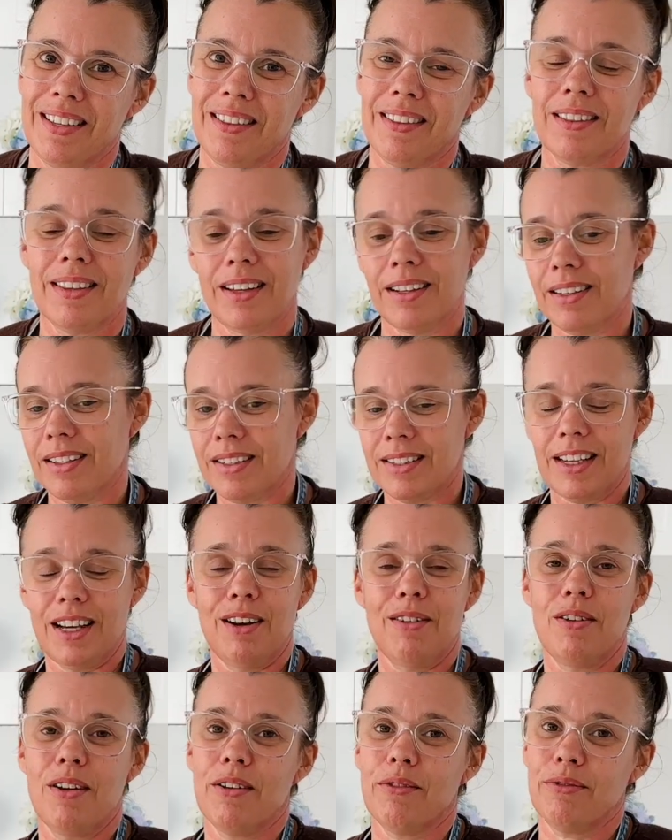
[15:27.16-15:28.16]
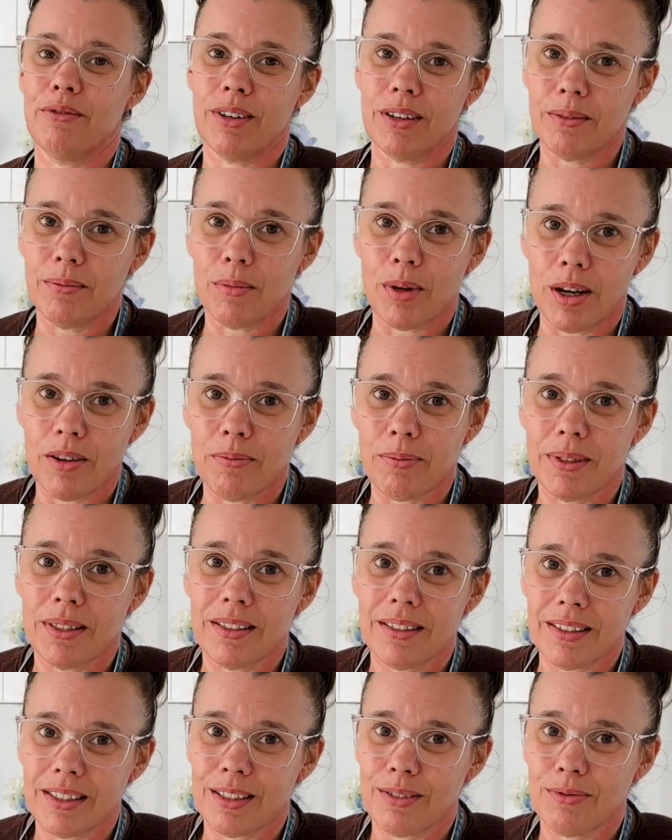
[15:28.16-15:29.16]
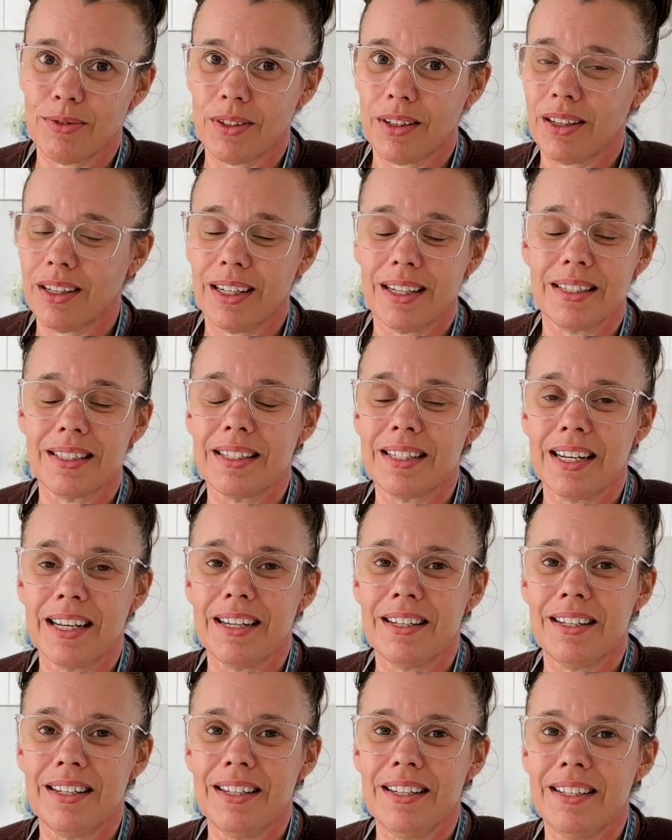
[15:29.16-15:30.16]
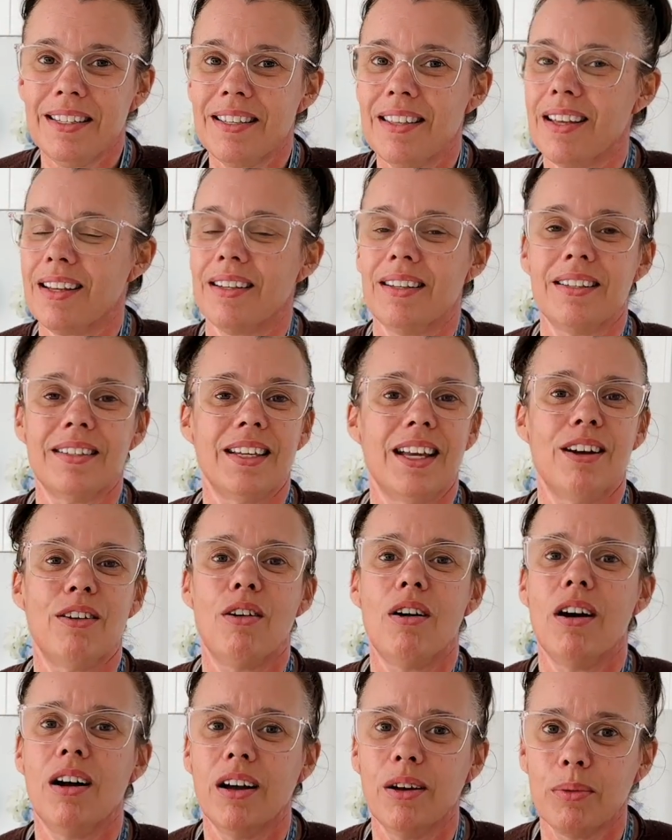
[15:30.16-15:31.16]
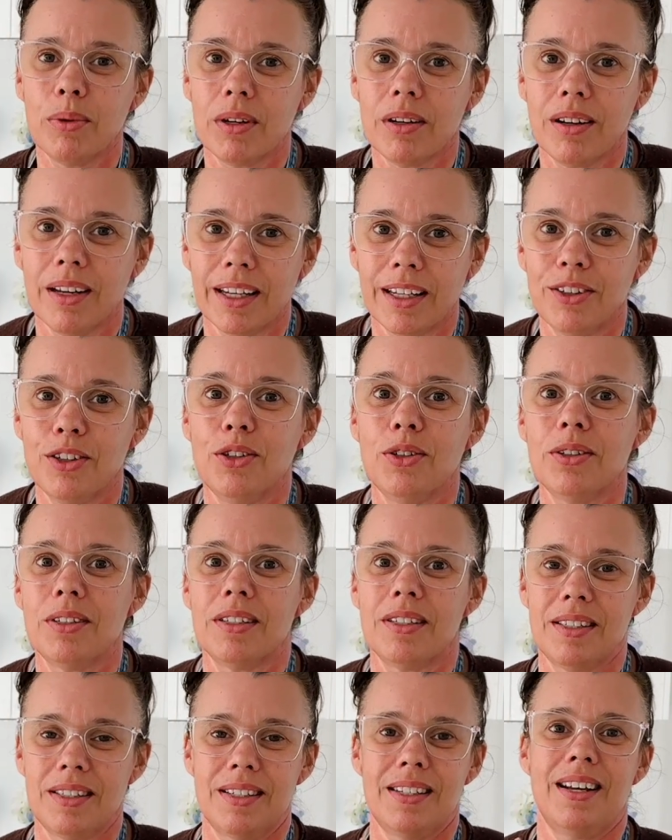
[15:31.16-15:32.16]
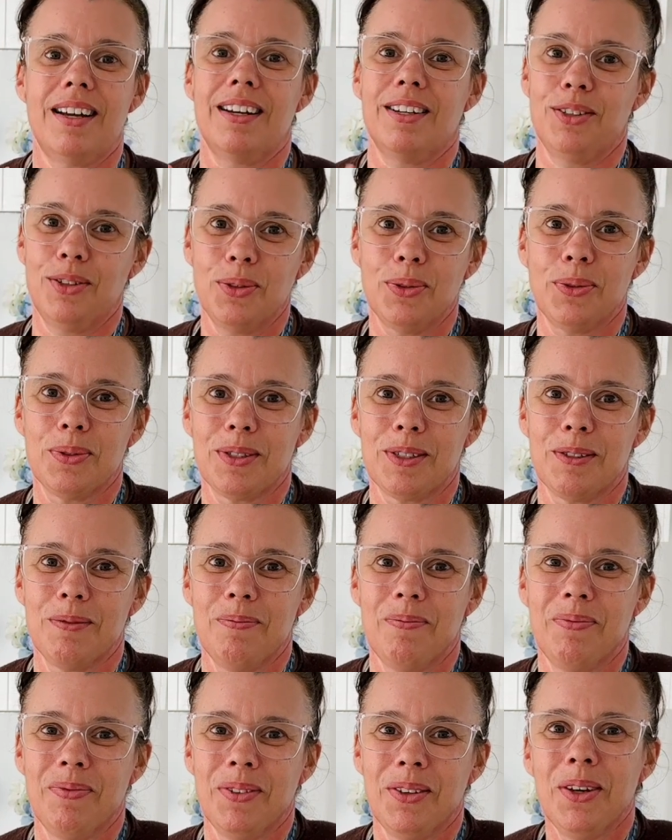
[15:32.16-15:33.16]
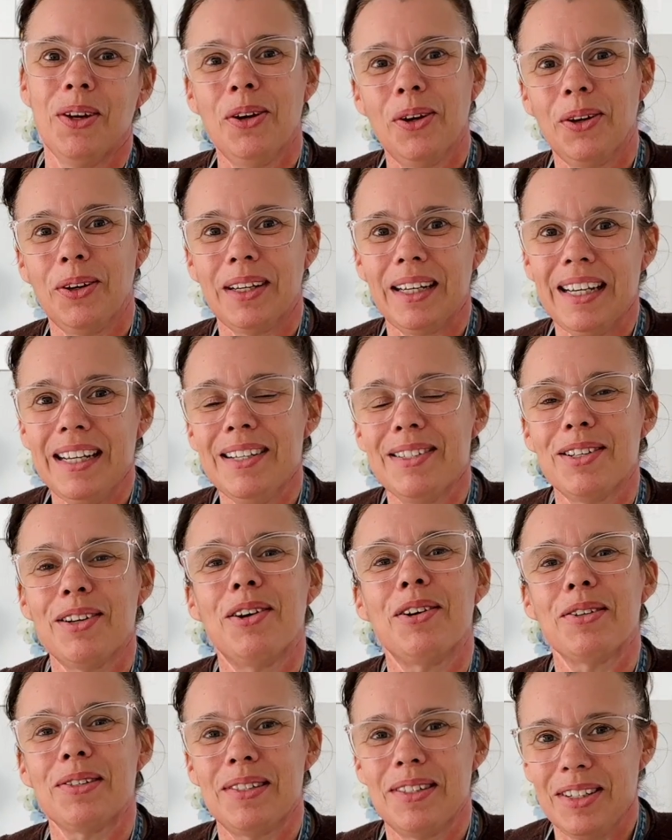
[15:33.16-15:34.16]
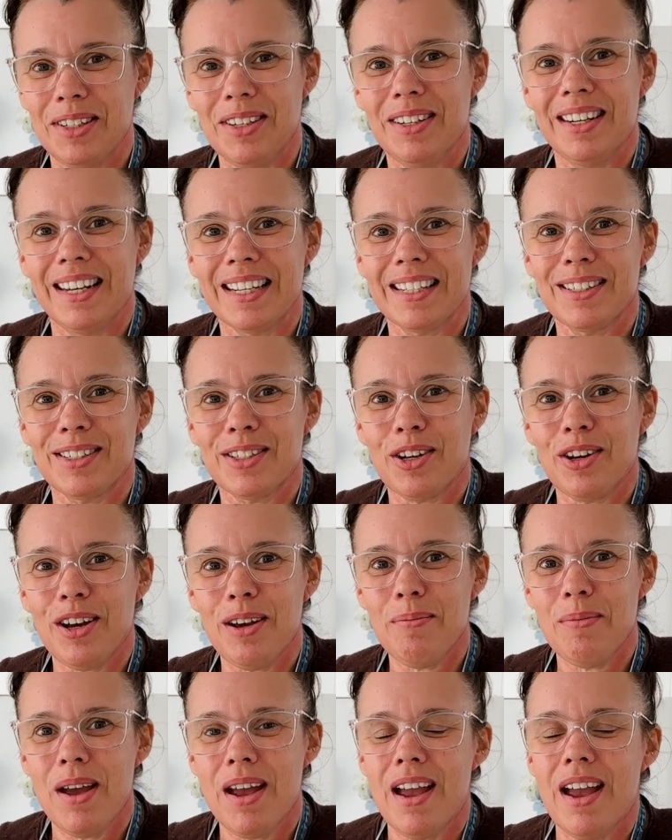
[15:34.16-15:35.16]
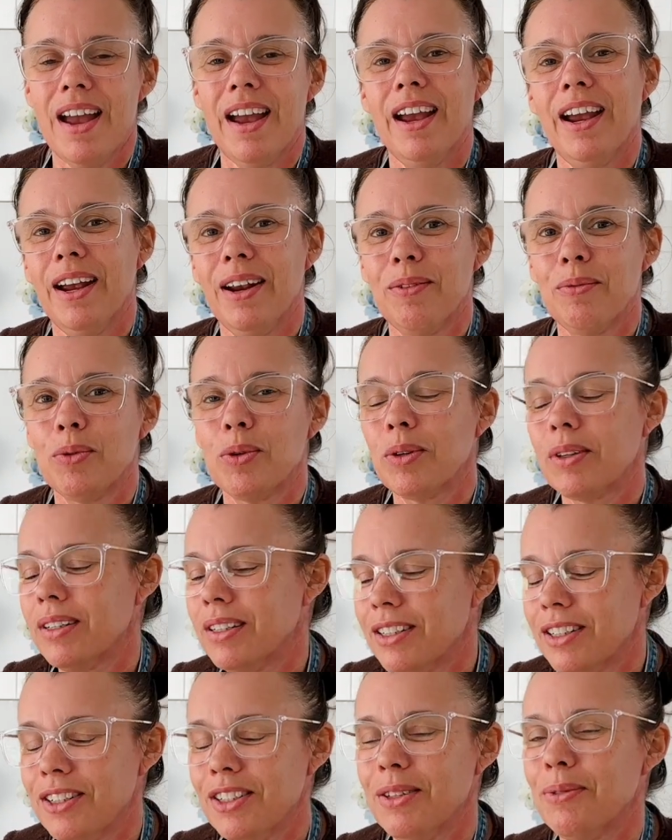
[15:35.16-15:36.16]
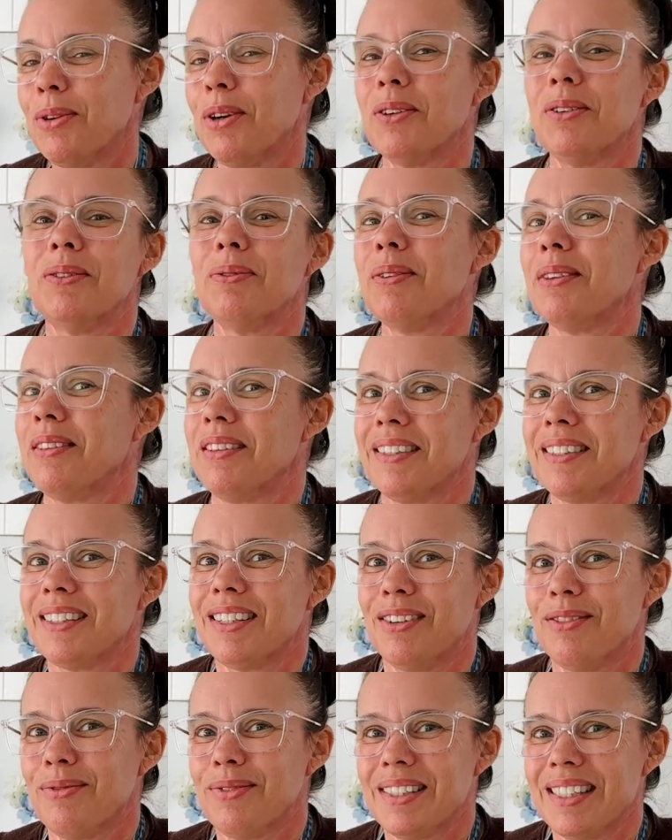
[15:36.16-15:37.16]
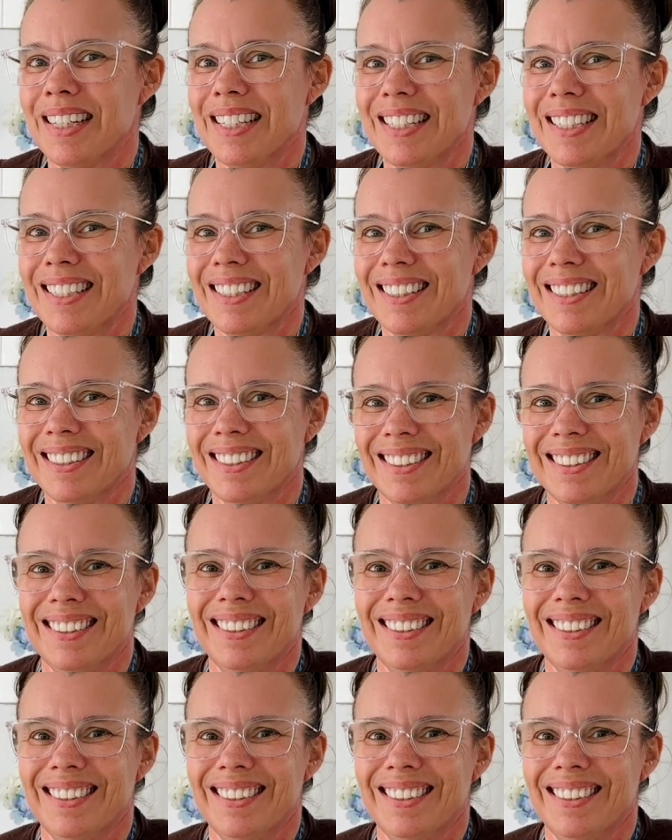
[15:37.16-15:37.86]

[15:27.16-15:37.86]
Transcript: That is how I've run my business for the last 10 years. That is how I would like you to start yours. Okay, so I'll see you next time and we'll continue on with this conversation.